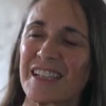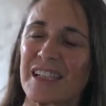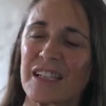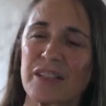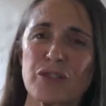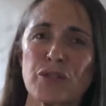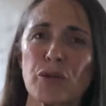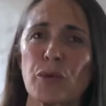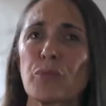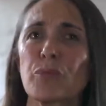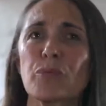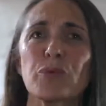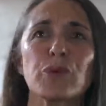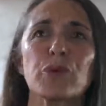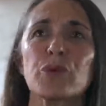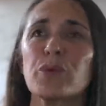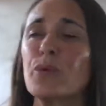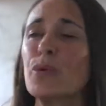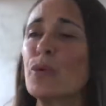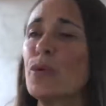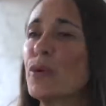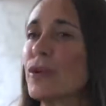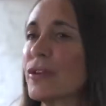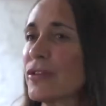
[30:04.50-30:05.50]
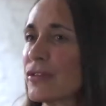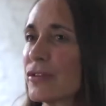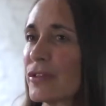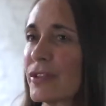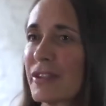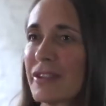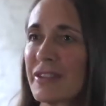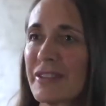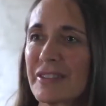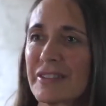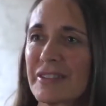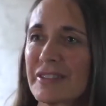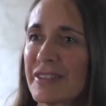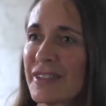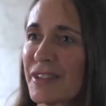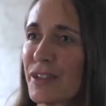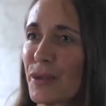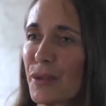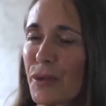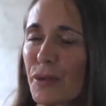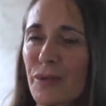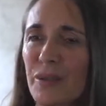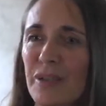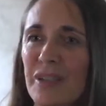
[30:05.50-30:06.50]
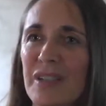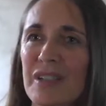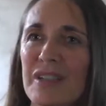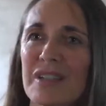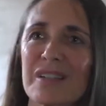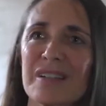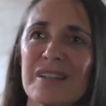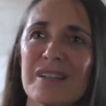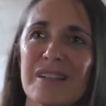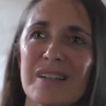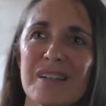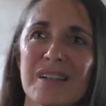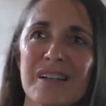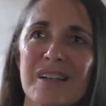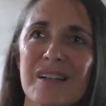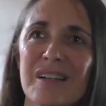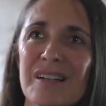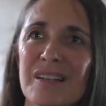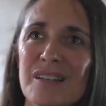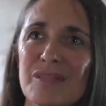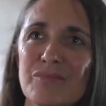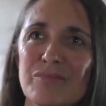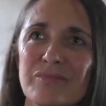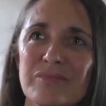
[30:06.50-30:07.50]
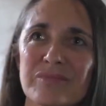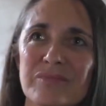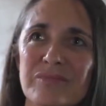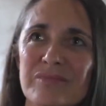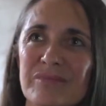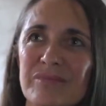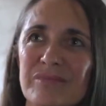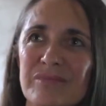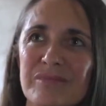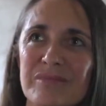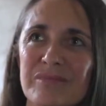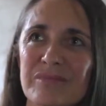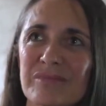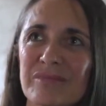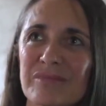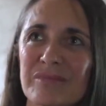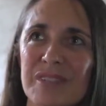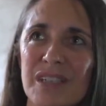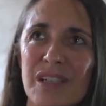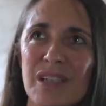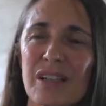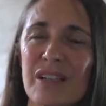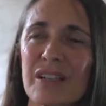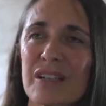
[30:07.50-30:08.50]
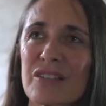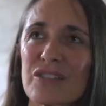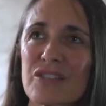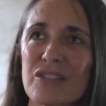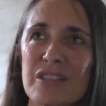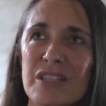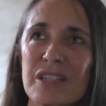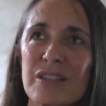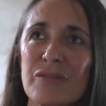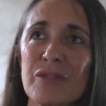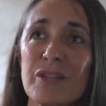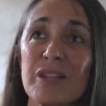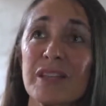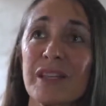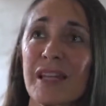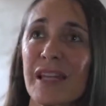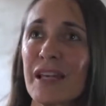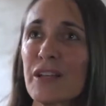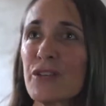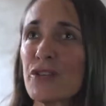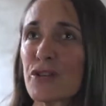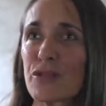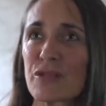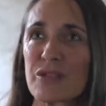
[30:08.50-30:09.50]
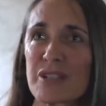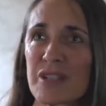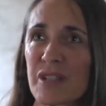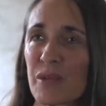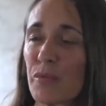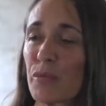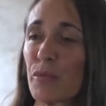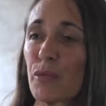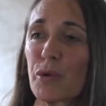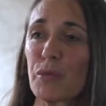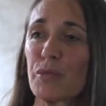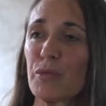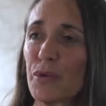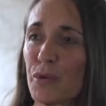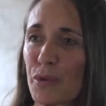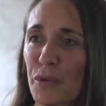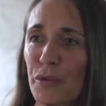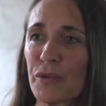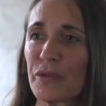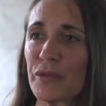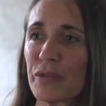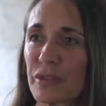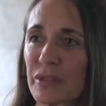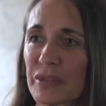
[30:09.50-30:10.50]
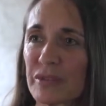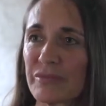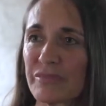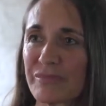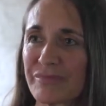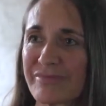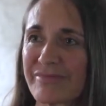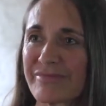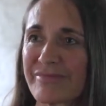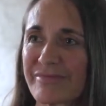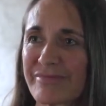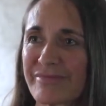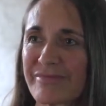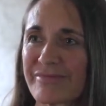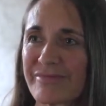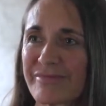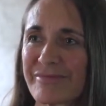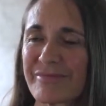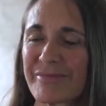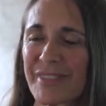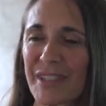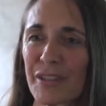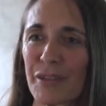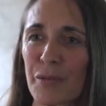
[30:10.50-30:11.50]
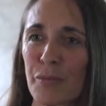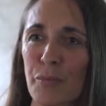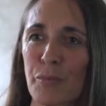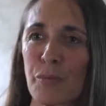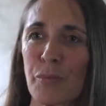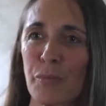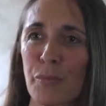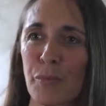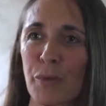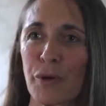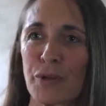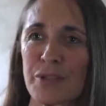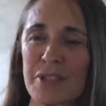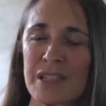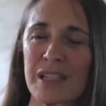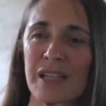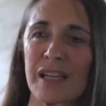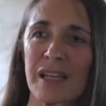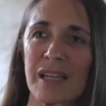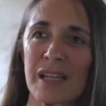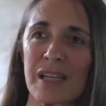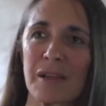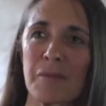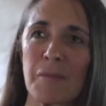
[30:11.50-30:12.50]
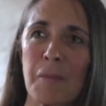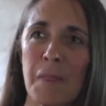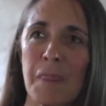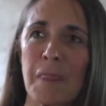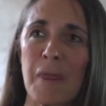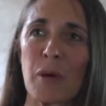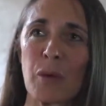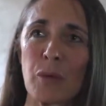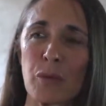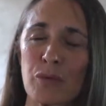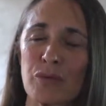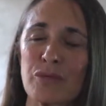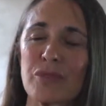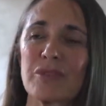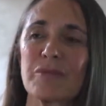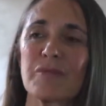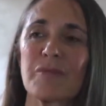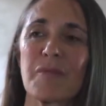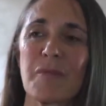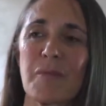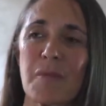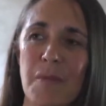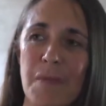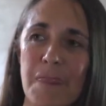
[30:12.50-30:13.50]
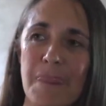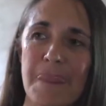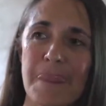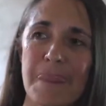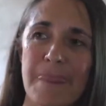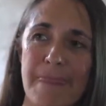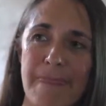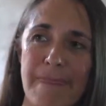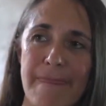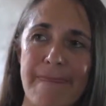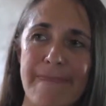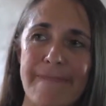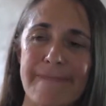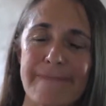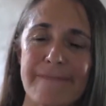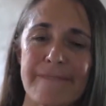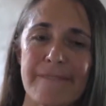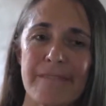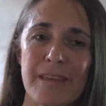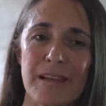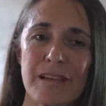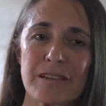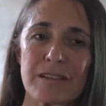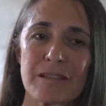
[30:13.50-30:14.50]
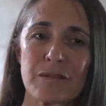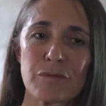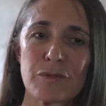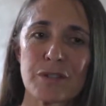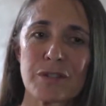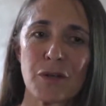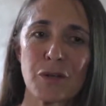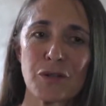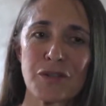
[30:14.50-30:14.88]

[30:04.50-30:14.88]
and so beautiful. You know, um, gosh, even nature seemed more beautiful, like the parts that he owned, because it was